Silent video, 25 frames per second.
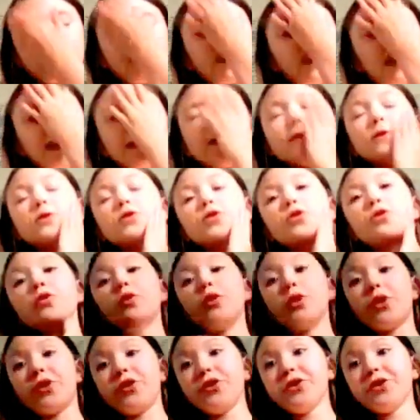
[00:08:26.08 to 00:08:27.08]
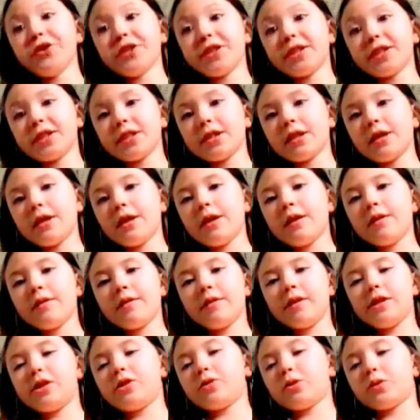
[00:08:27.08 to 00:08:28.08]
and it was too loose,
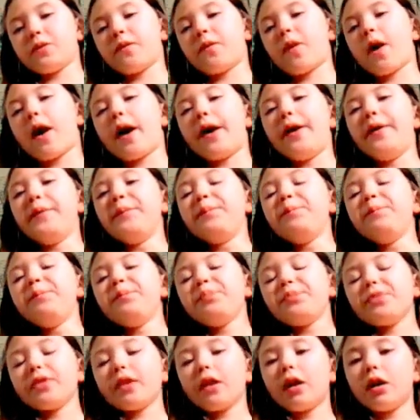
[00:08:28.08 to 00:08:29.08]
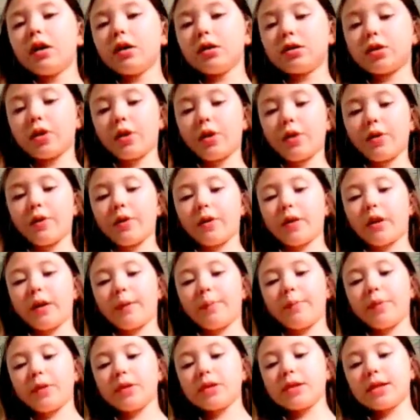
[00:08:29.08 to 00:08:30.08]
which was fine. So I
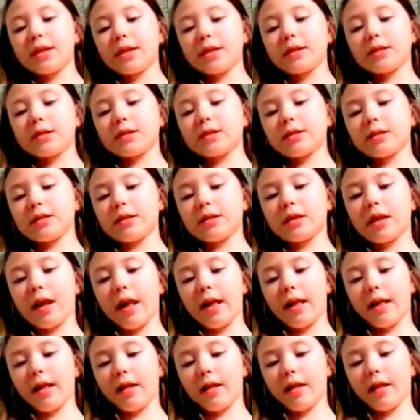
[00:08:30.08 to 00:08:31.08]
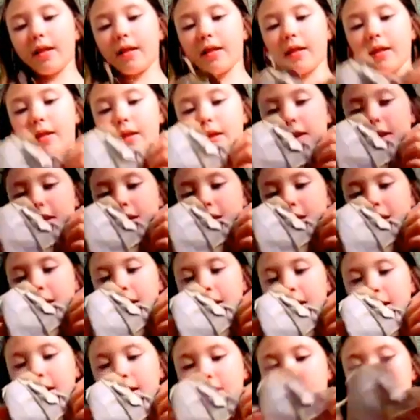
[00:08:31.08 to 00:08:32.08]
put it like in
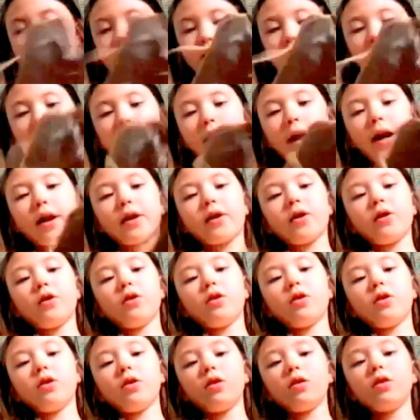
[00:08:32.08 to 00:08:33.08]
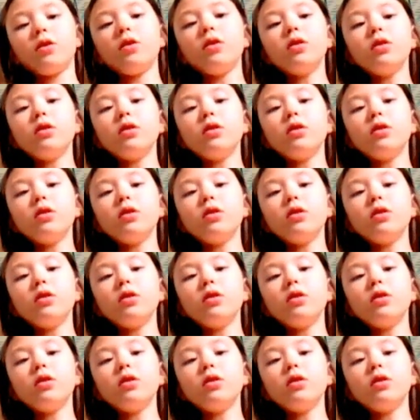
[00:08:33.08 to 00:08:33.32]
a diagonal.